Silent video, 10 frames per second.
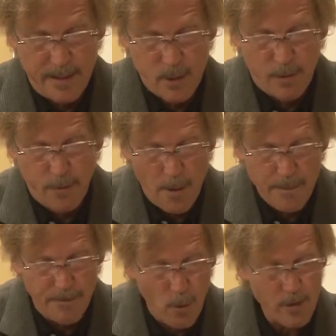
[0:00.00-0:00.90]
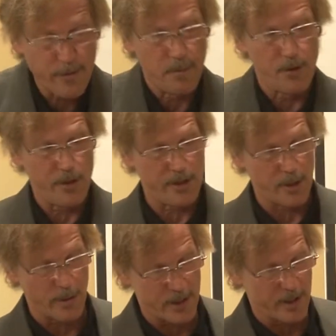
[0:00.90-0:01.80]
to a form divorced from church and
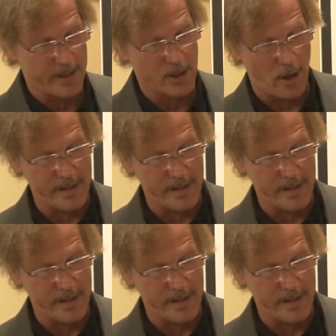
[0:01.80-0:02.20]
tradition. Let's call